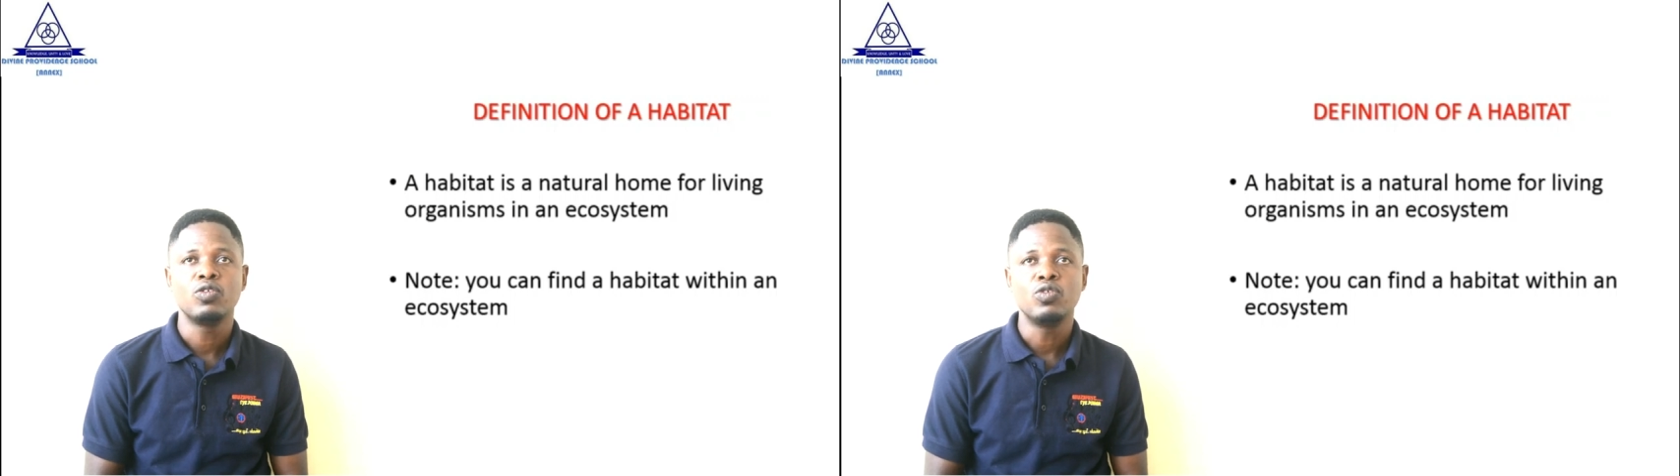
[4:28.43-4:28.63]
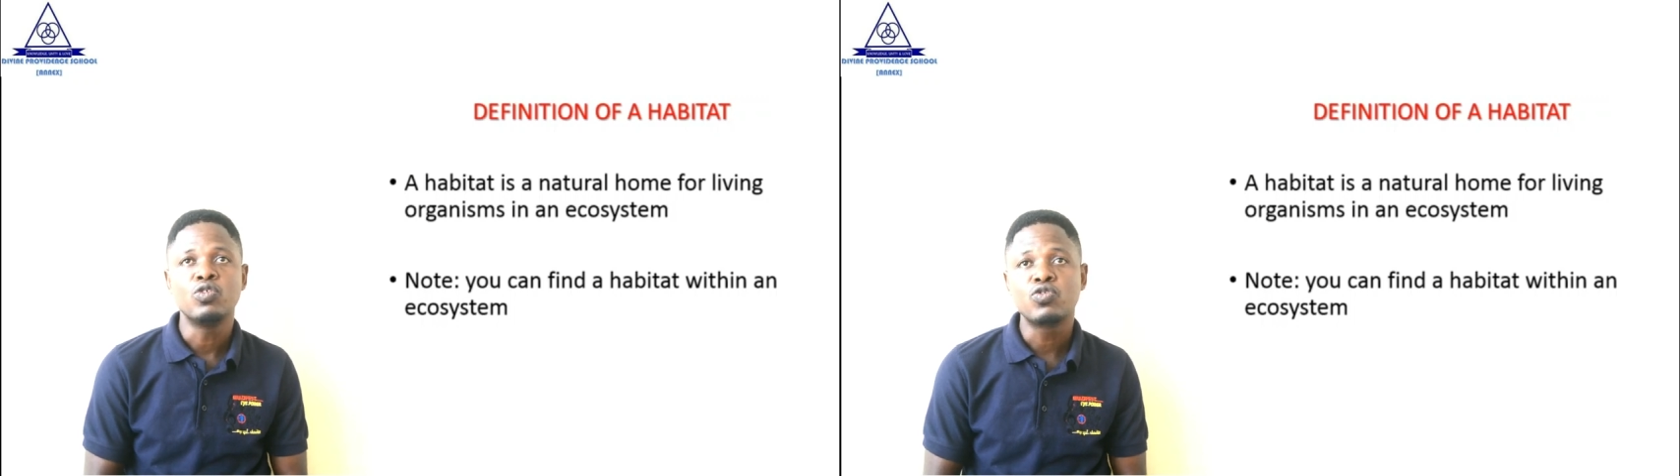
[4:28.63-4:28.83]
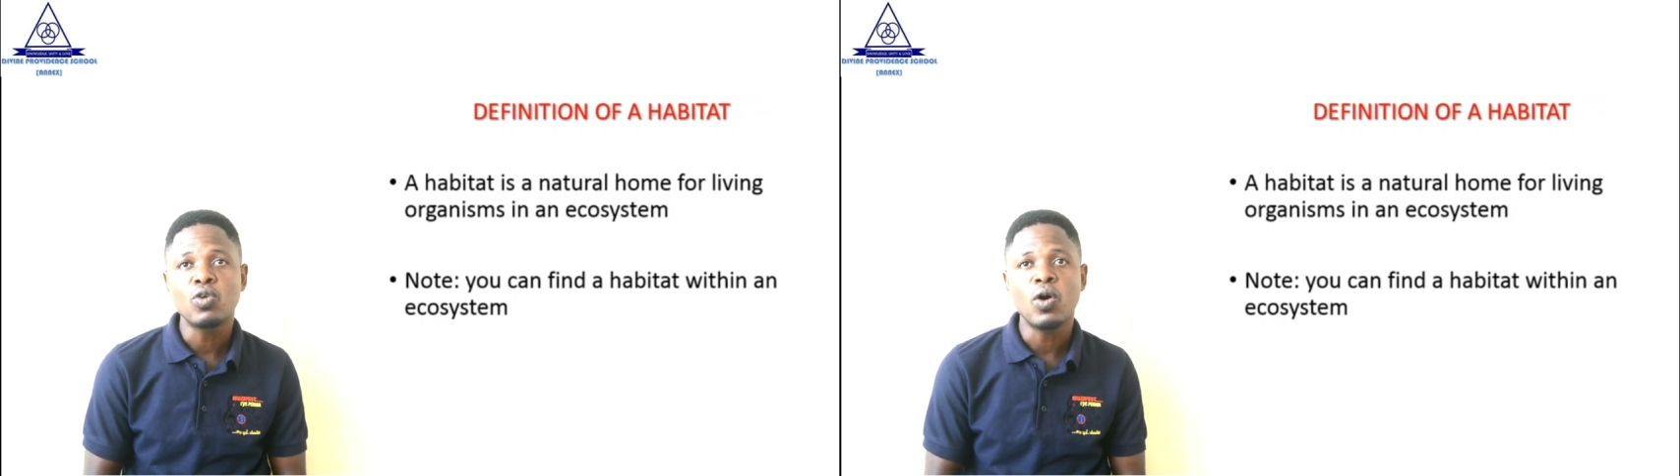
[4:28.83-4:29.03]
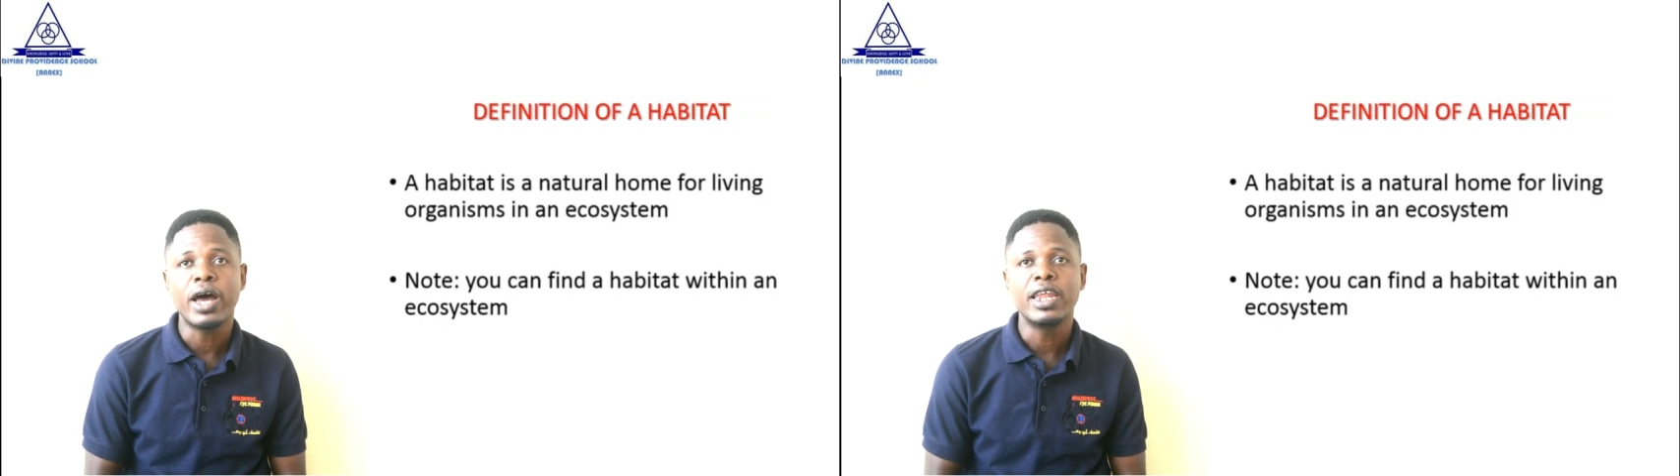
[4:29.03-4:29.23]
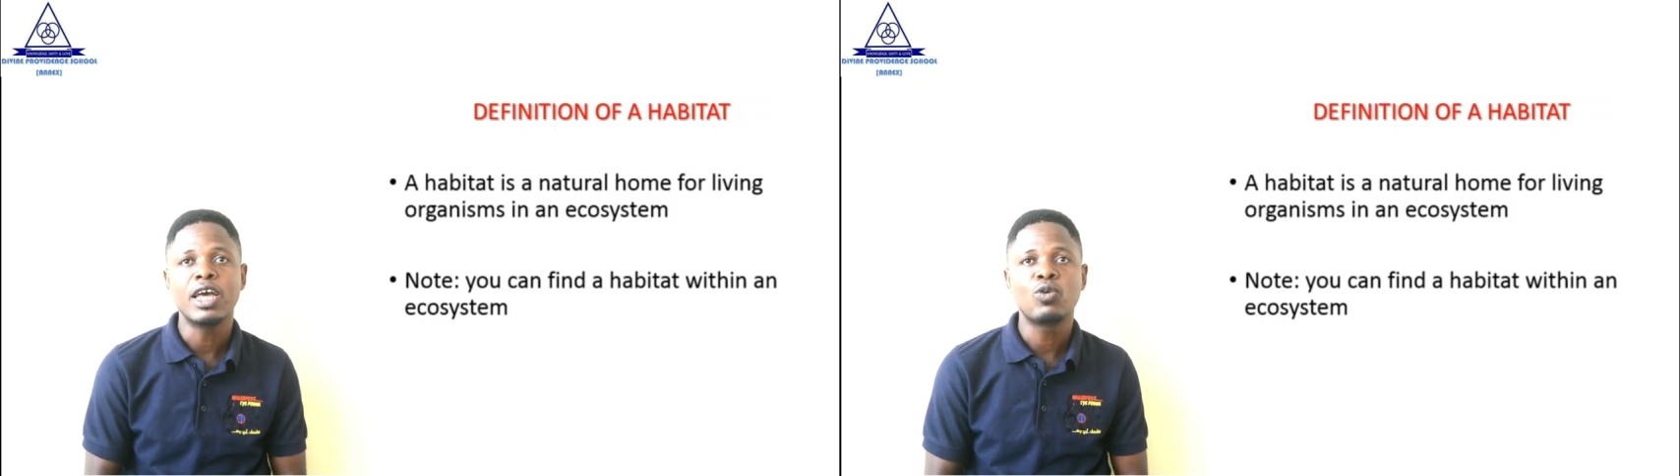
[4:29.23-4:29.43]
You saw
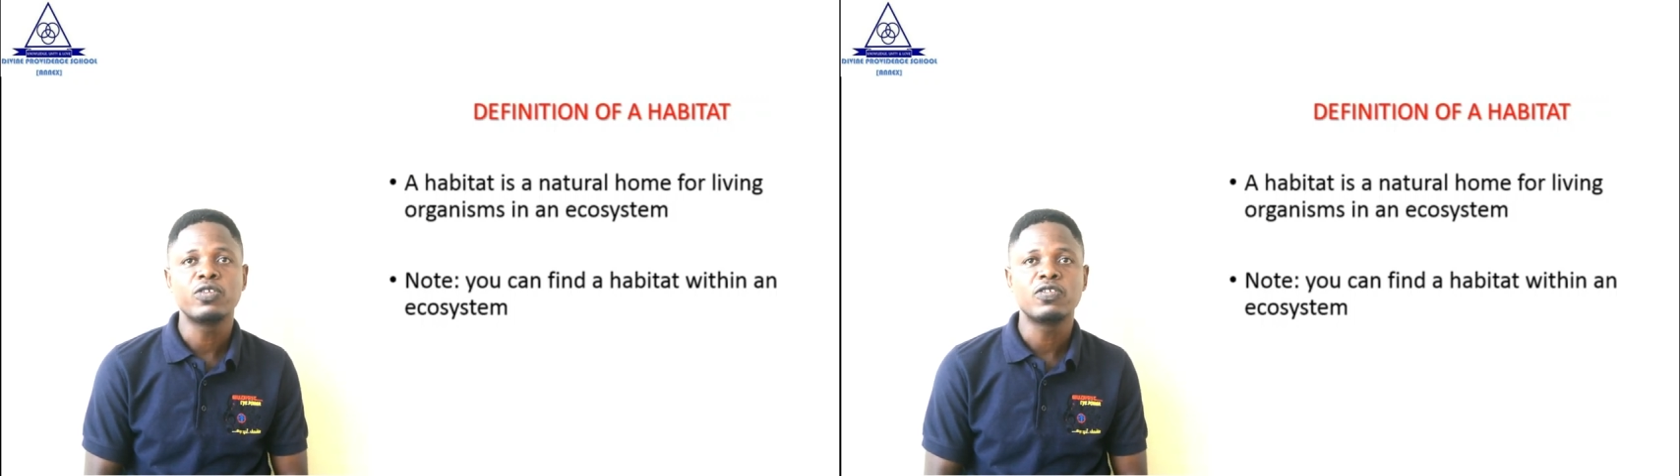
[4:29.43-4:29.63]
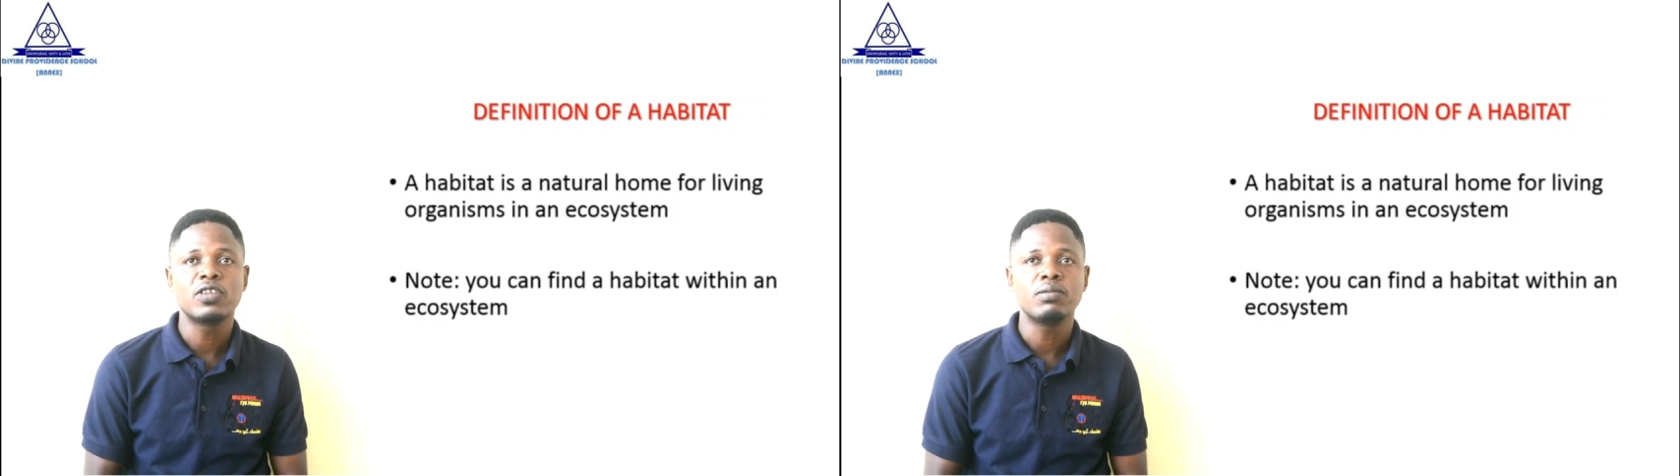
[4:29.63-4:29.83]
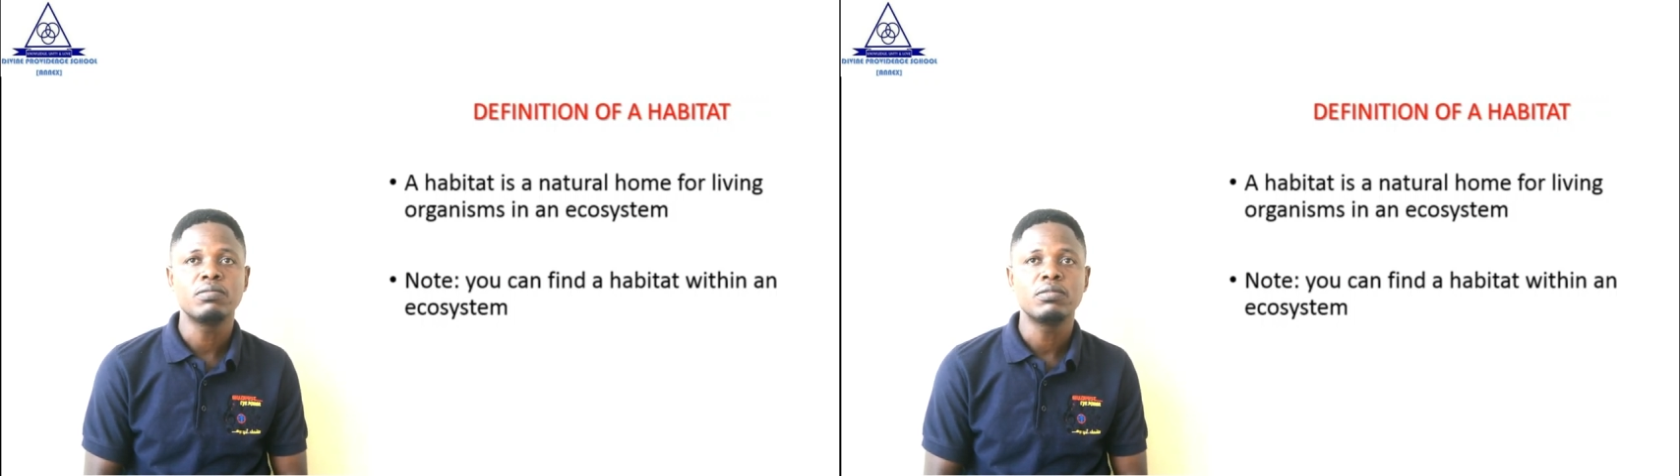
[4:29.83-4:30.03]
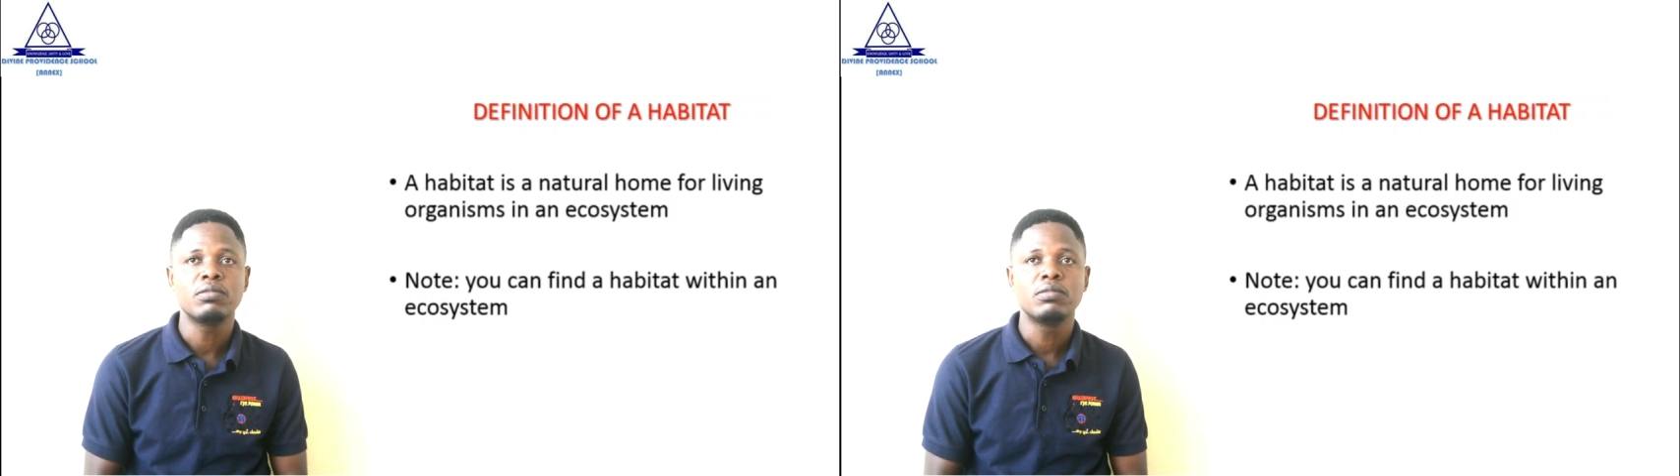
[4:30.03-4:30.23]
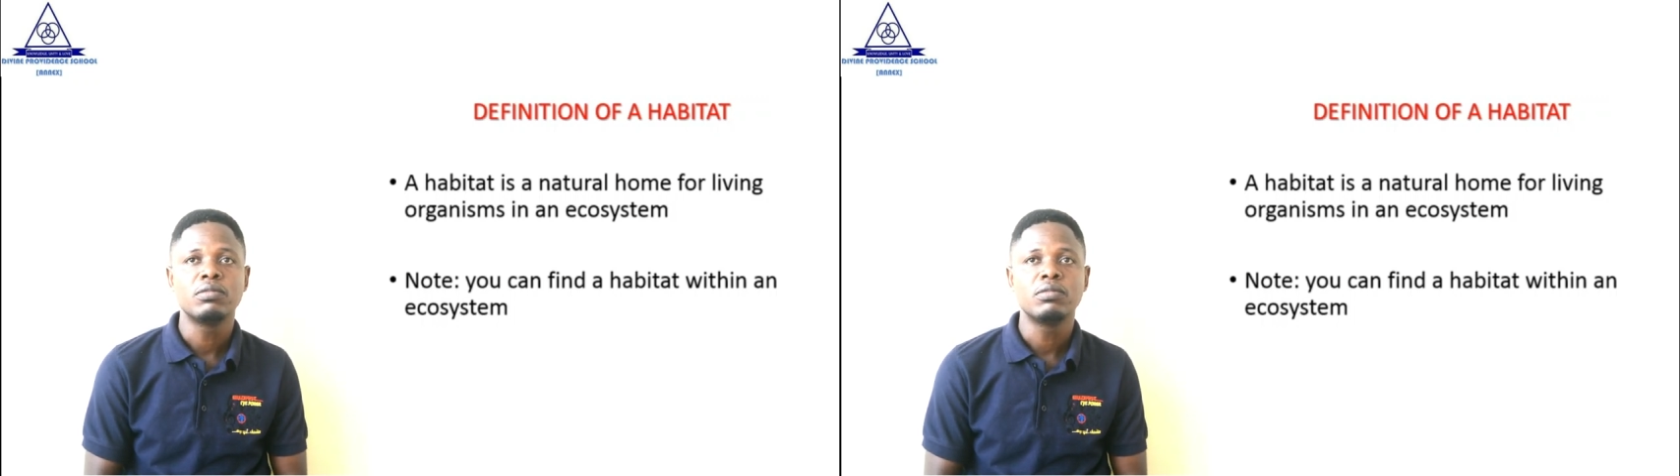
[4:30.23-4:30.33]
an ecosystem